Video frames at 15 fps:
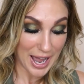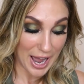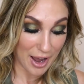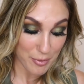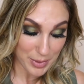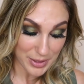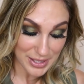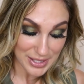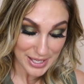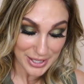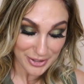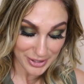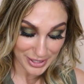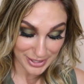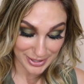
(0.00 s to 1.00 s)
I've been
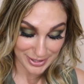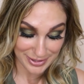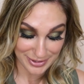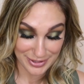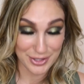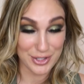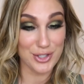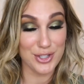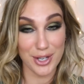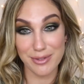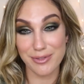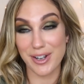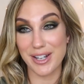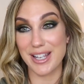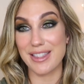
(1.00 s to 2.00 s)
hearing, this is so
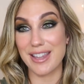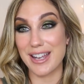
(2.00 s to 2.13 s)
funny,